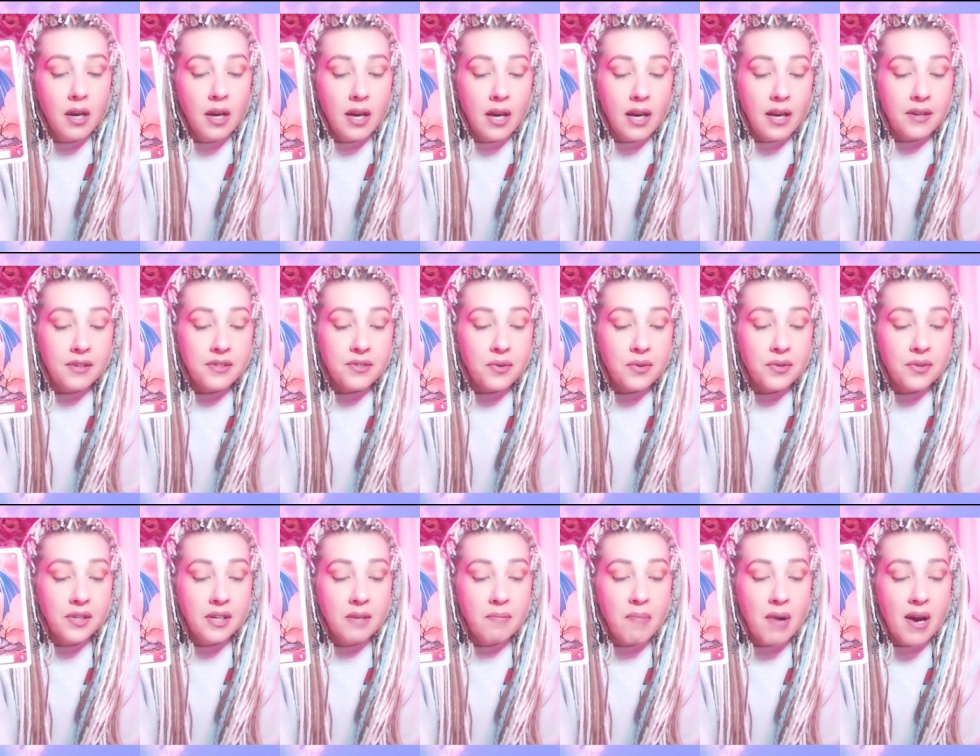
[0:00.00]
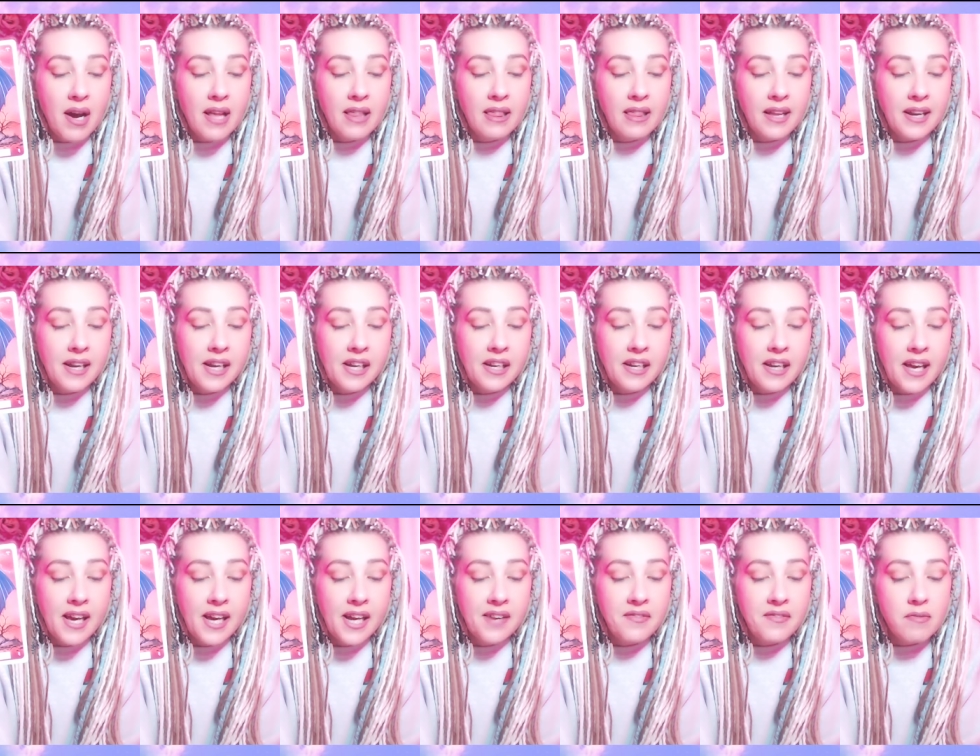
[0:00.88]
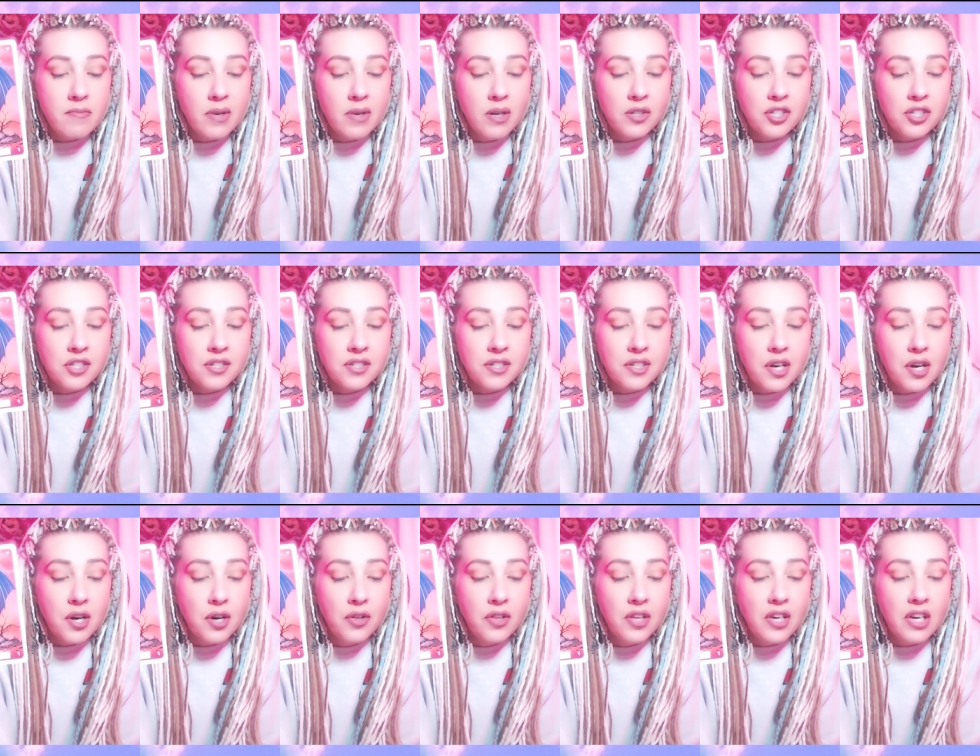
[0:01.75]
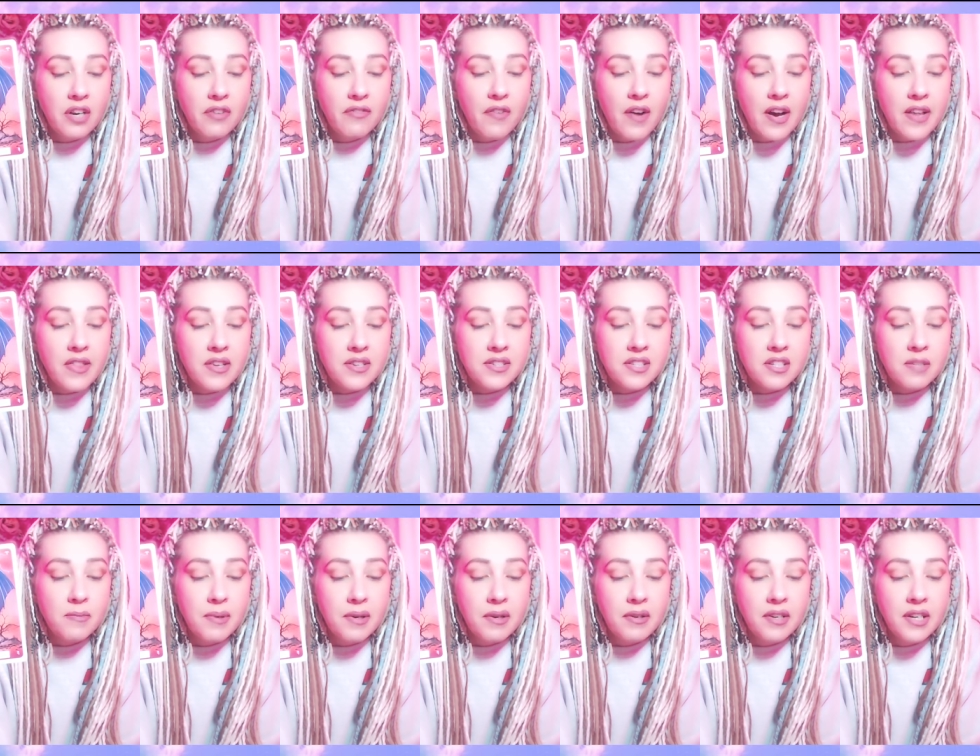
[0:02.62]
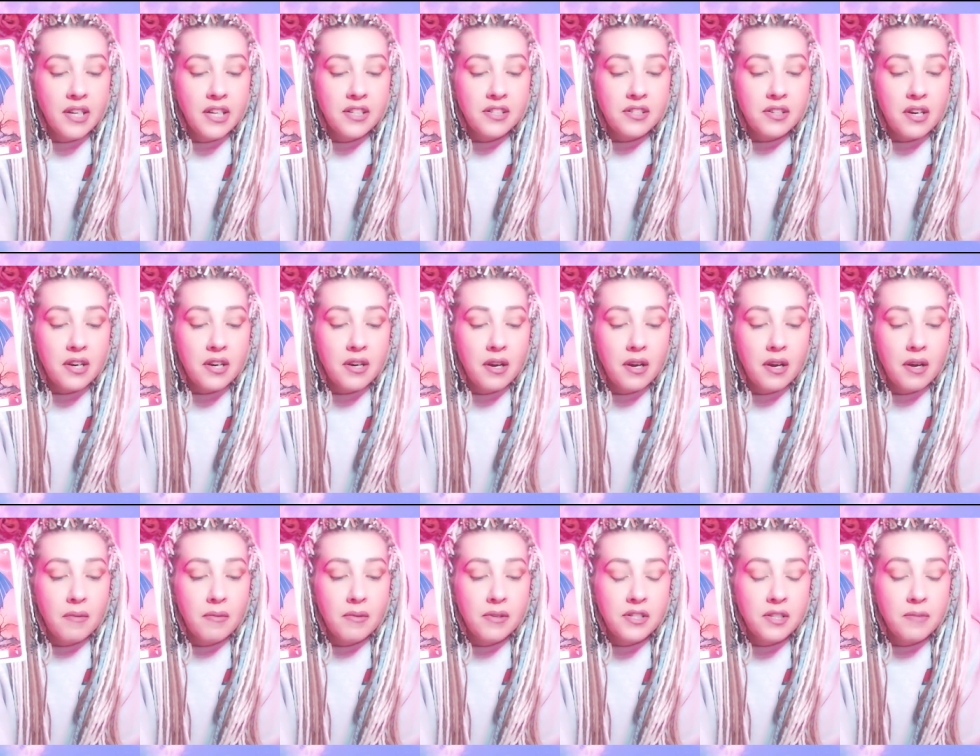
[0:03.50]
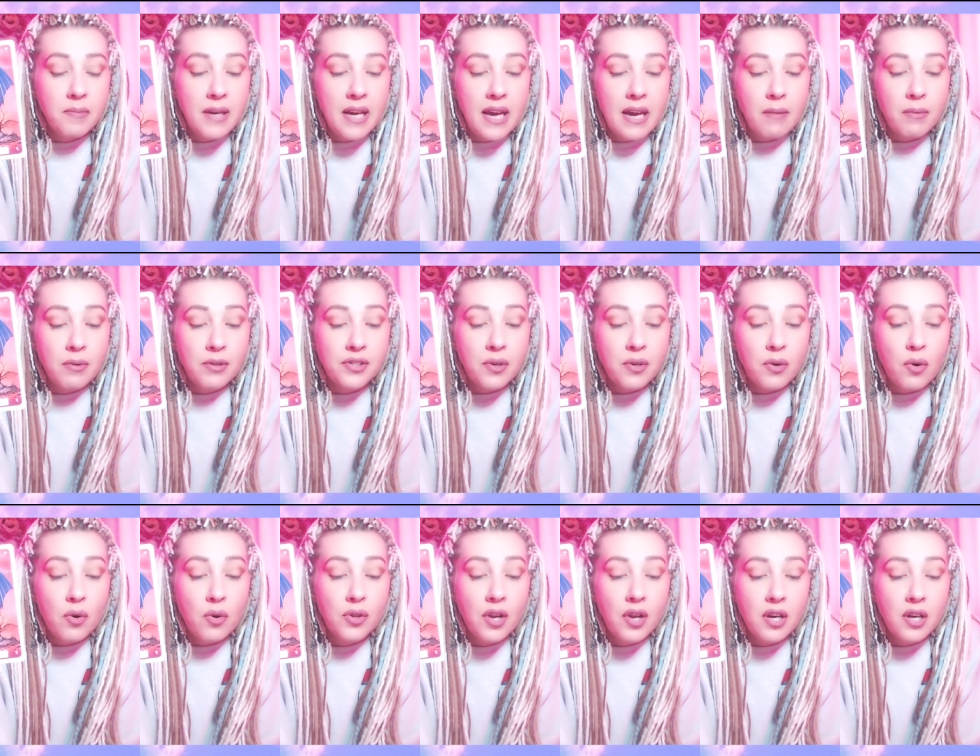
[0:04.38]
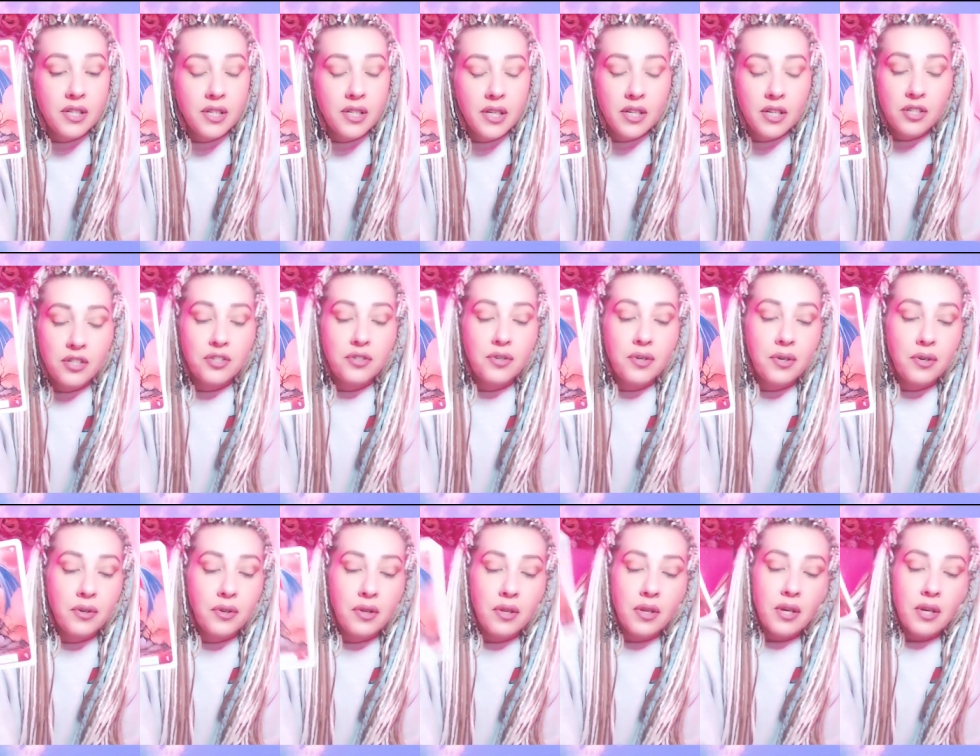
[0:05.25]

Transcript: It is only by letting negative emotions go that you find the stability to, to be able to hold on to your truth.